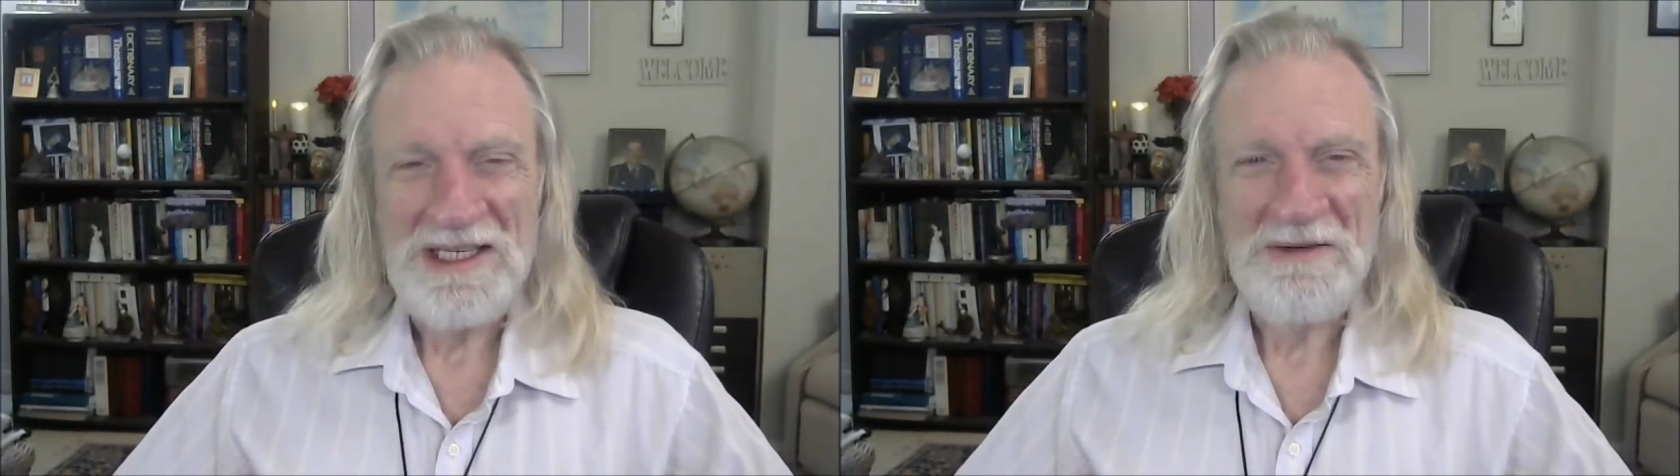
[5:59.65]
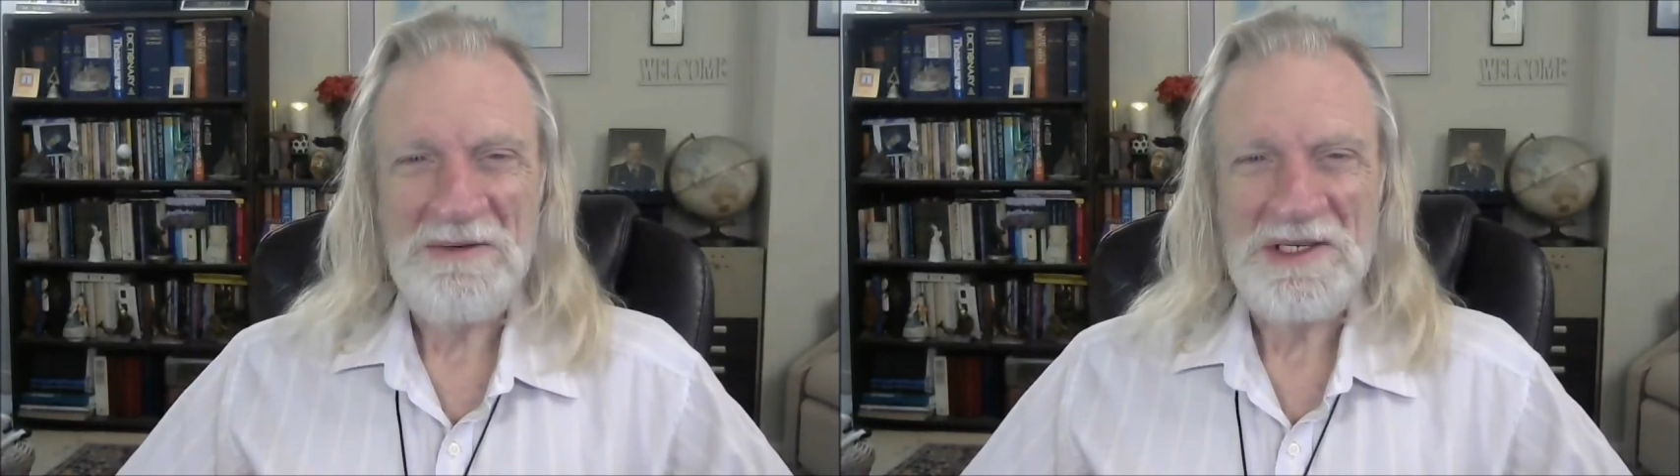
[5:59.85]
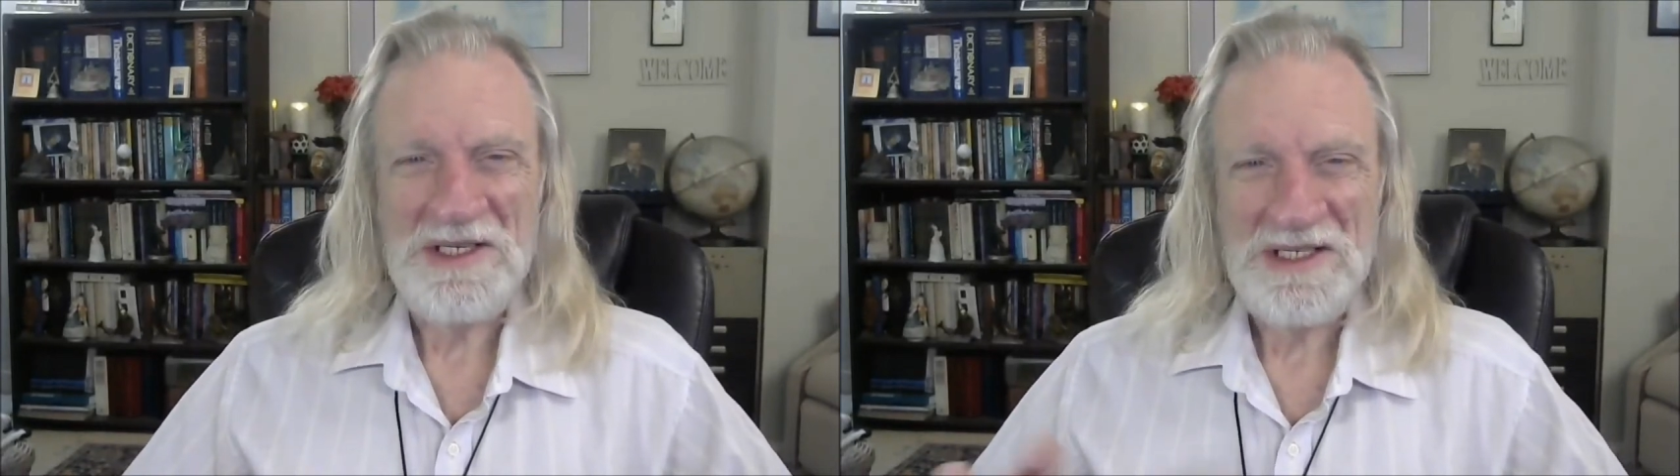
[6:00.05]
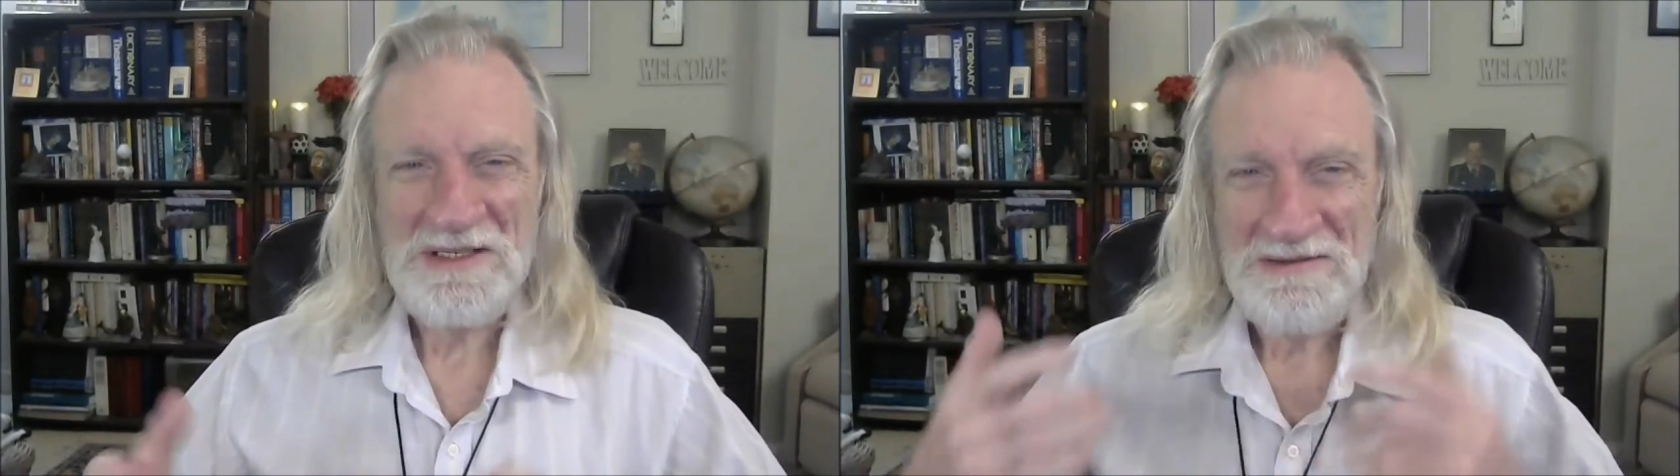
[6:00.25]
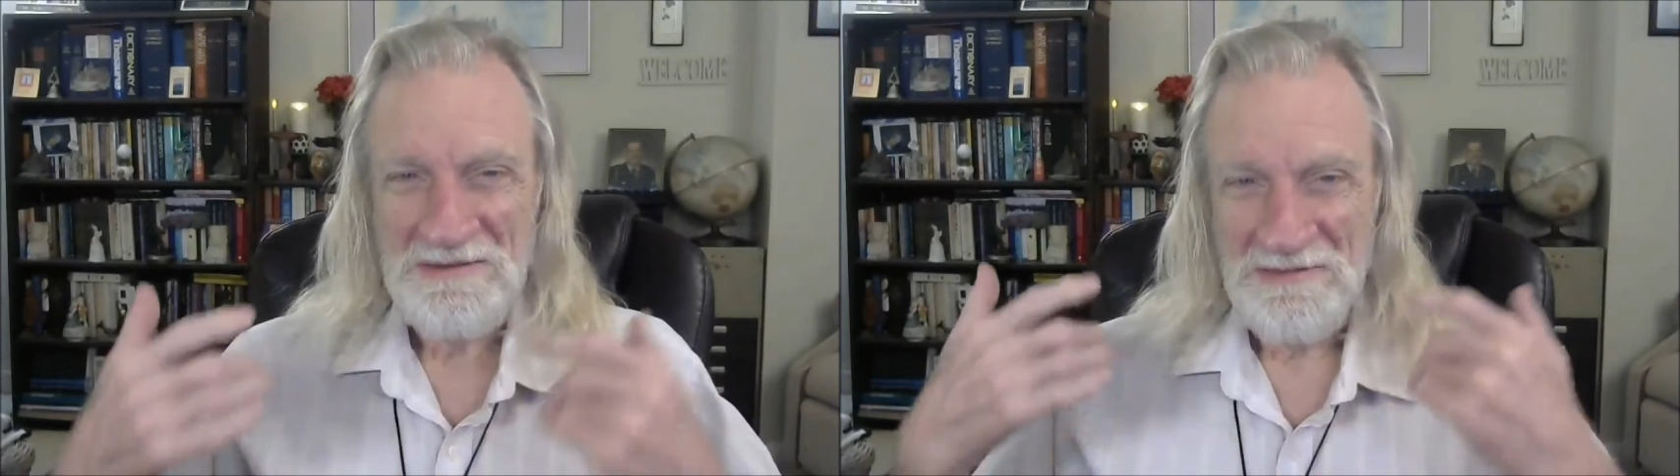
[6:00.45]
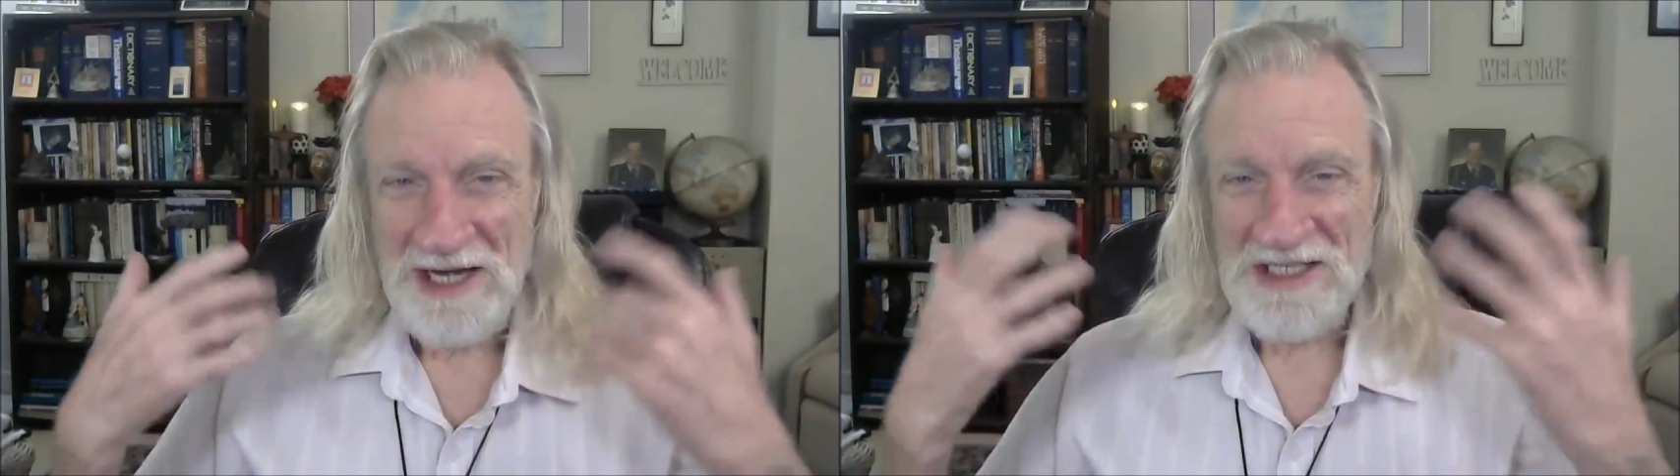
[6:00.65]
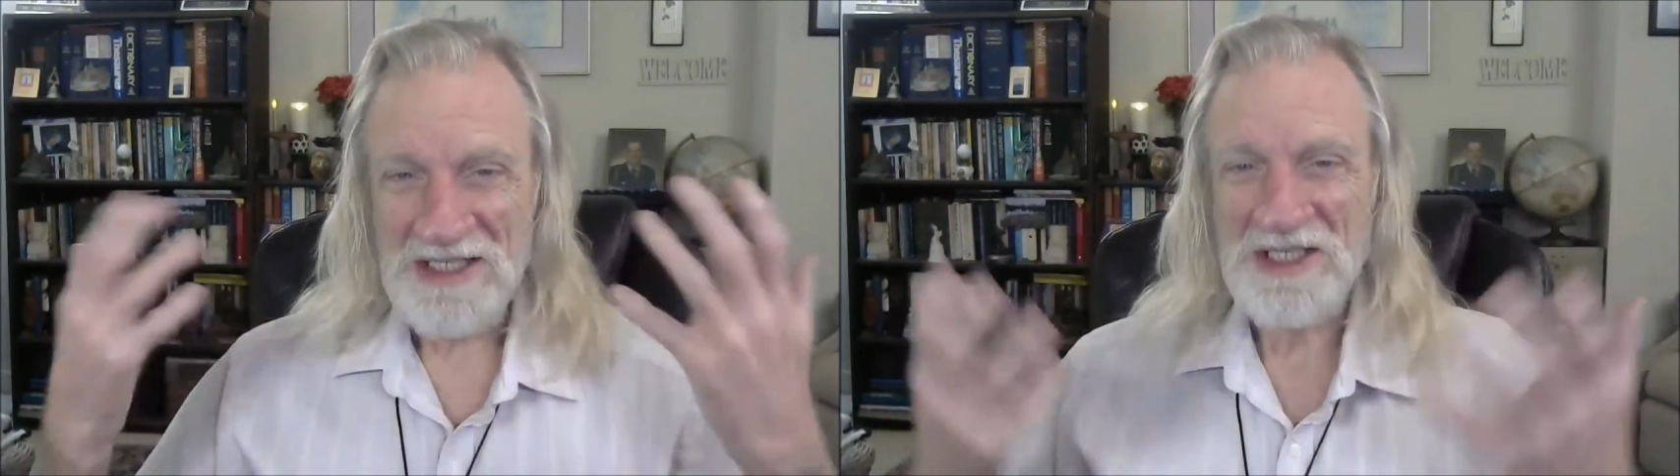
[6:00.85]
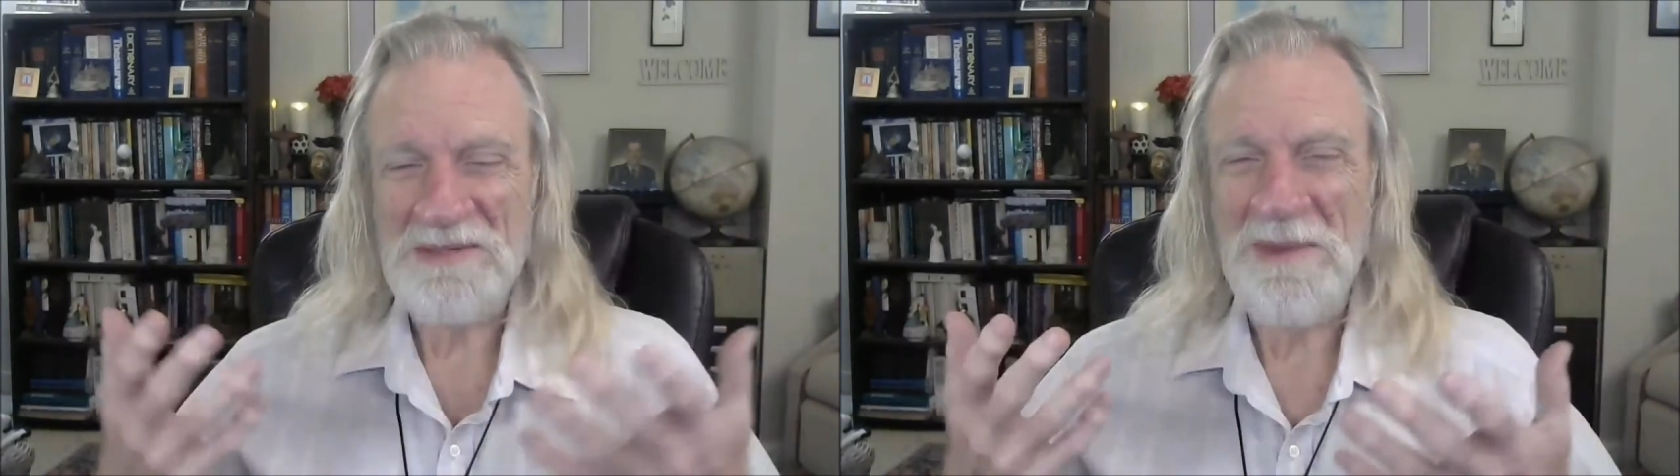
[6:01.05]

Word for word: It was restless